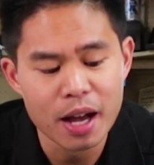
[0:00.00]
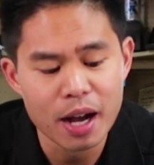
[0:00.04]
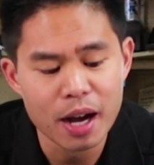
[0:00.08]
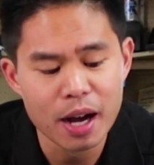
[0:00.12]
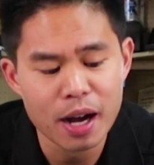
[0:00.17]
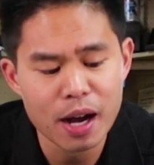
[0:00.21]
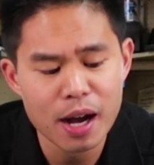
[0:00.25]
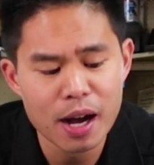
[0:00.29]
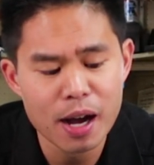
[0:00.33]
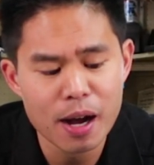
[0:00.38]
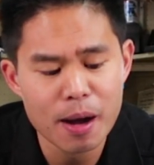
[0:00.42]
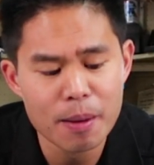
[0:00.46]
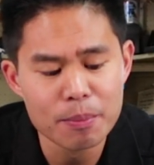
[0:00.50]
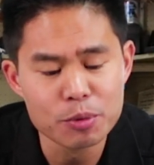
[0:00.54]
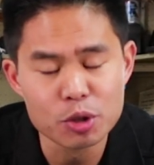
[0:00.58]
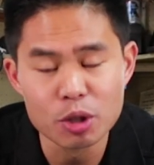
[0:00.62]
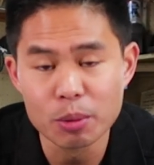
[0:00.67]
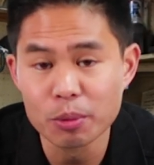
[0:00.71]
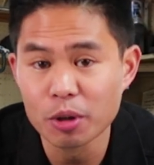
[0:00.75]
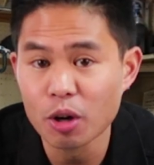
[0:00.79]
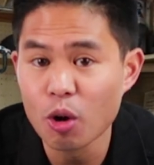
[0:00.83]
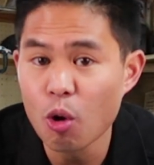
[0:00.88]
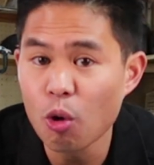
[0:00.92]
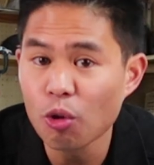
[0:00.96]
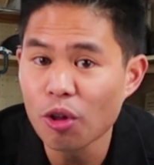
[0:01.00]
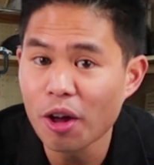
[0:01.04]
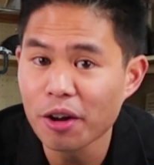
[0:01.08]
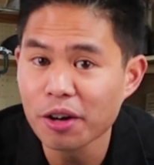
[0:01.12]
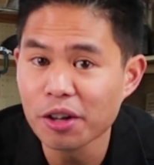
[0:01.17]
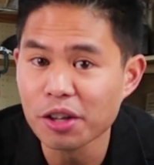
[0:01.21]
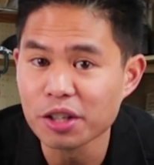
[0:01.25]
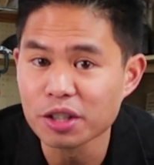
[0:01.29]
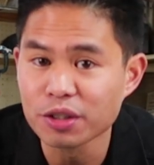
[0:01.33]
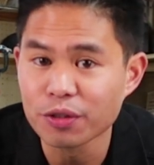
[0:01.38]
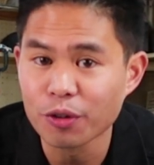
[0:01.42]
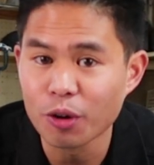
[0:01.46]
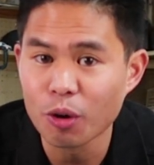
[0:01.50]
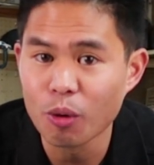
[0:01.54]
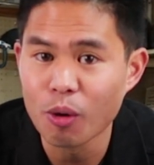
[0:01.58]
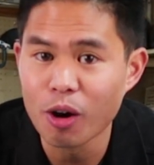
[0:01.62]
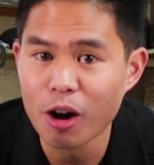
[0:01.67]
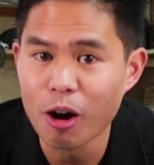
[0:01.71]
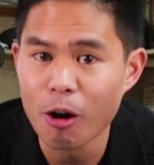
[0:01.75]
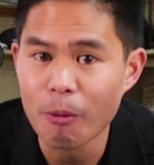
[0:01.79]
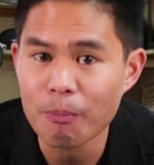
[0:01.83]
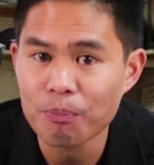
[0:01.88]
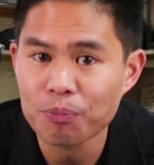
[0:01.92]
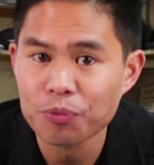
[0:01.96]
So I'm gonna hold on to this for a
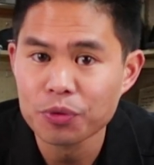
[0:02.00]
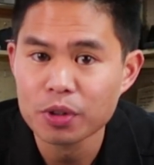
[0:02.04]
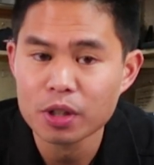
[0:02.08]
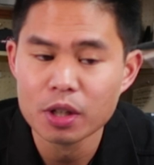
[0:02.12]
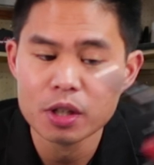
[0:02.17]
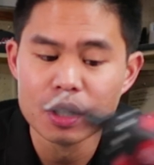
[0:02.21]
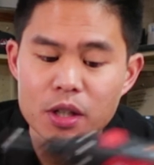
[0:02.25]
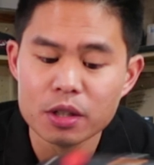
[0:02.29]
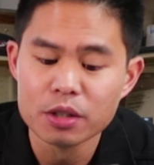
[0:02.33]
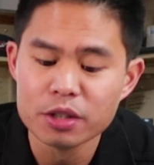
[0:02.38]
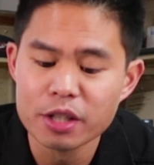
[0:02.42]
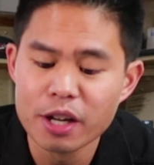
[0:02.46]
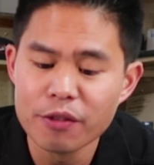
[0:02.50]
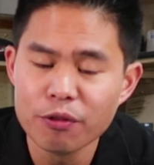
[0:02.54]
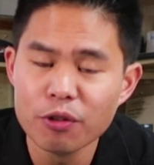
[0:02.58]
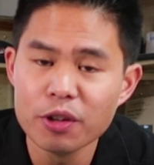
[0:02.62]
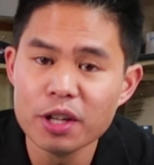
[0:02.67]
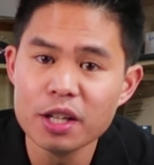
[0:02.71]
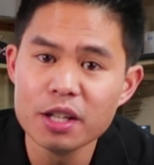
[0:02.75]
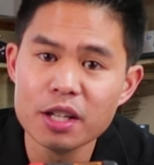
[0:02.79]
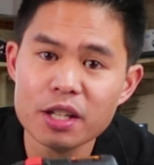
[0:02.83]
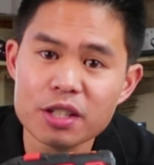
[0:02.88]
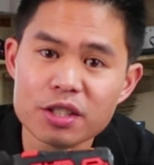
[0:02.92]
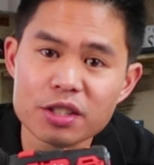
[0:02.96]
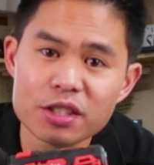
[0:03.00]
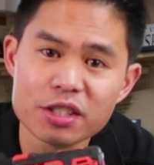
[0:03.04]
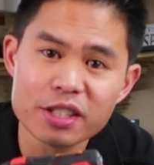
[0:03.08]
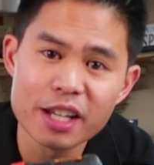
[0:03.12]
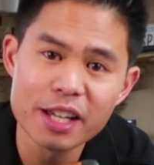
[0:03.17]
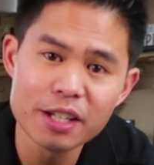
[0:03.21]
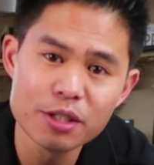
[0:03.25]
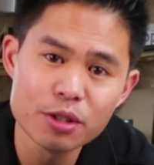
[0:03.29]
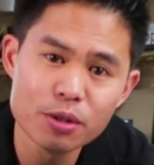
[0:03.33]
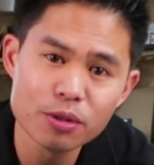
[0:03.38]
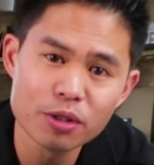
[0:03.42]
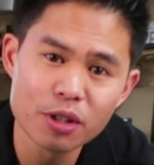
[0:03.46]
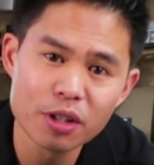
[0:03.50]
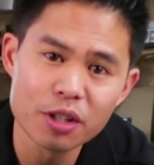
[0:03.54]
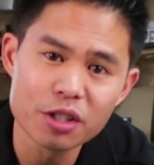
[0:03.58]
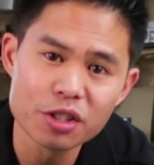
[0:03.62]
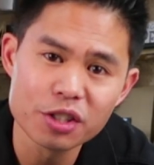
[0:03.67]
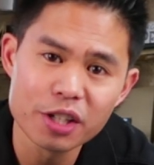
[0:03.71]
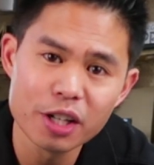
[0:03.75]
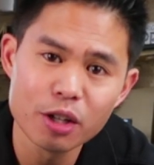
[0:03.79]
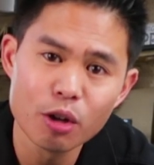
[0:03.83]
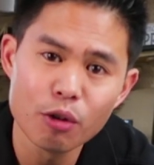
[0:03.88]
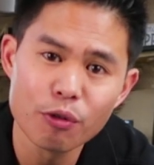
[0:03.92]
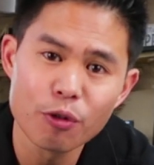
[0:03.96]
while. Definitely stay tuned on the
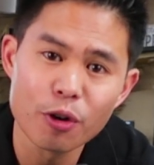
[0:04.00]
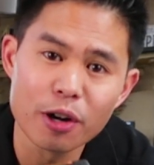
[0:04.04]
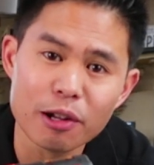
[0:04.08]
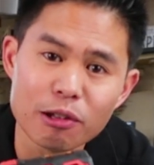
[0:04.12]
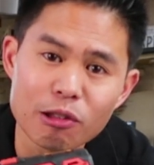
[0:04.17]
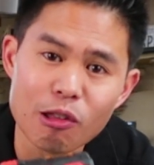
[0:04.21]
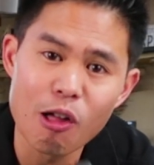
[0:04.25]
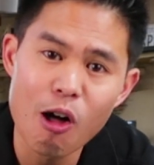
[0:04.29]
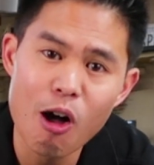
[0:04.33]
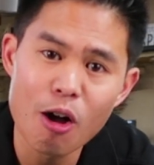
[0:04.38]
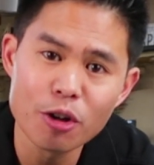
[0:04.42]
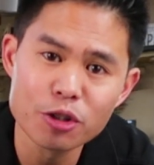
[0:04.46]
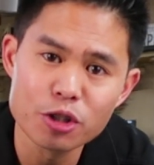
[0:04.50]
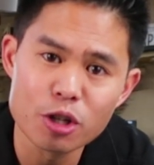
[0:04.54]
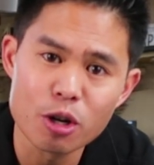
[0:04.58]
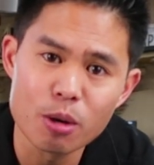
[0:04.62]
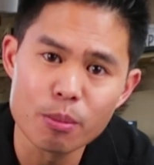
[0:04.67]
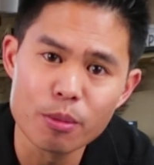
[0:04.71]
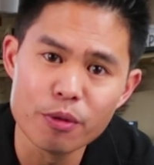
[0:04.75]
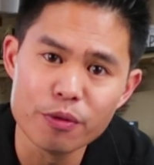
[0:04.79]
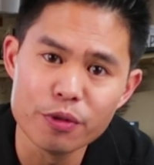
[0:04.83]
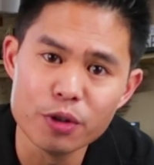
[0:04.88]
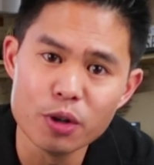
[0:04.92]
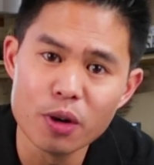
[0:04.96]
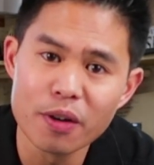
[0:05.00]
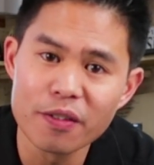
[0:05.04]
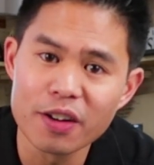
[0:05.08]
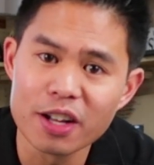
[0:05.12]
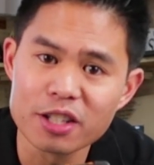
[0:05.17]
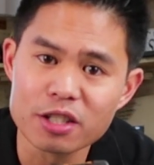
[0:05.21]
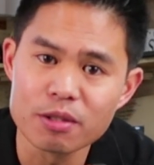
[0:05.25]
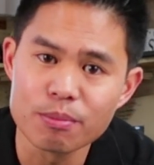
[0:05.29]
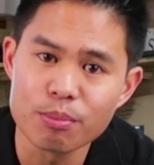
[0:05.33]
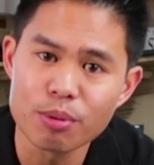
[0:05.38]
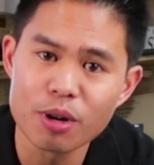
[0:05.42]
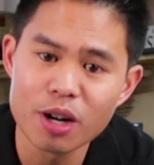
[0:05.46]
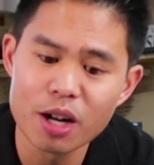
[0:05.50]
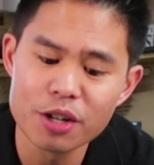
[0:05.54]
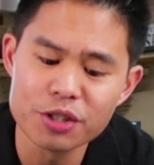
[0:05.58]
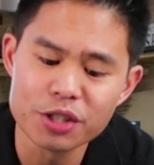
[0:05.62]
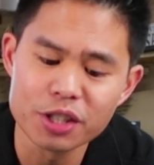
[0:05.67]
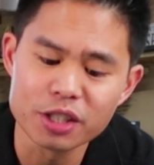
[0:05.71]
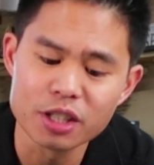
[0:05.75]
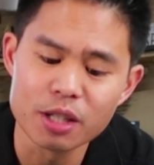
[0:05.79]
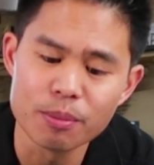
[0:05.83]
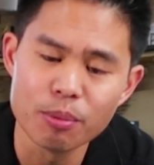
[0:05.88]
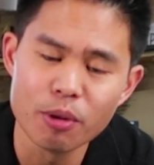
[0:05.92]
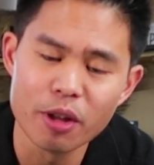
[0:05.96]
channel for a long-term review. I've got some
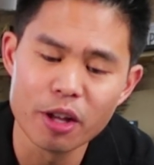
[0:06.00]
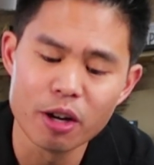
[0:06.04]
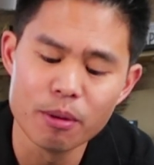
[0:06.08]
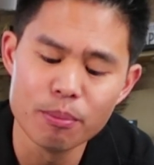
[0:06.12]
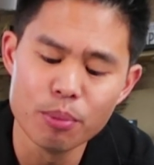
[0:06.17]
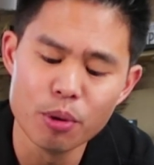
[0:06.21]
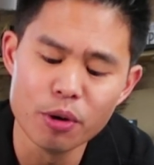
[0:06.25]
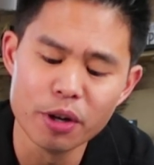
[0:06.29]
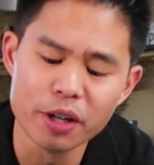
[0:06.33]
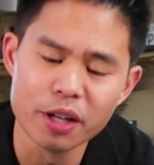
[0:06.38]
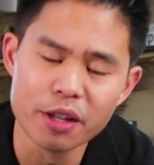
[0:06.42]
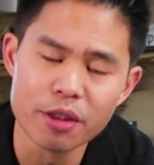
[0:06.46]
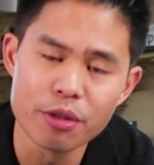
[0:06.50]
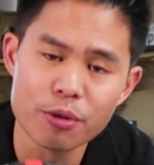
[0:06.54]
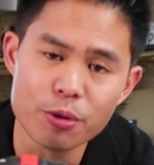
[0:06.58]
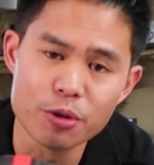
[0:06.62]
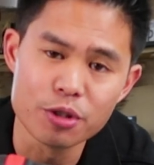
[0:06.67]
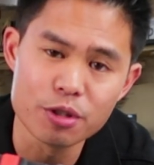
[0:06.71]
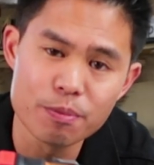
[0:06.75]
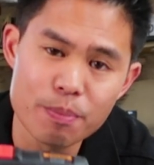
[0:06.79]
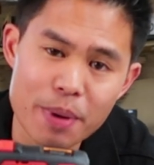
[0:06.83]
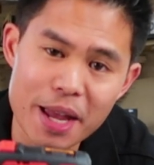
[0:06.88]
projects I plan on putting it through its